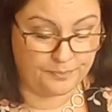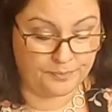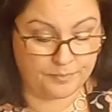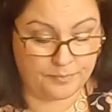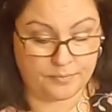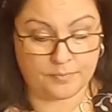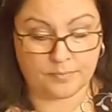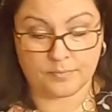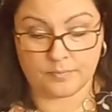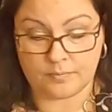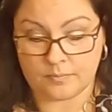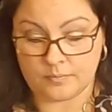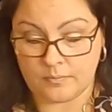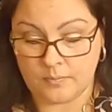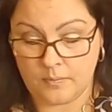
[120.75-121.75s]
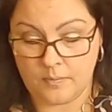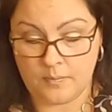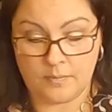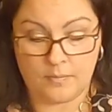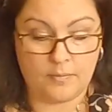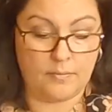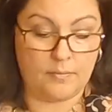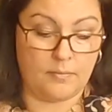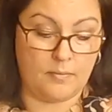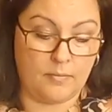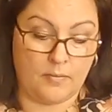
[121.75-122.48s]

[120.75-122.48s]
No one is speaking in this clip.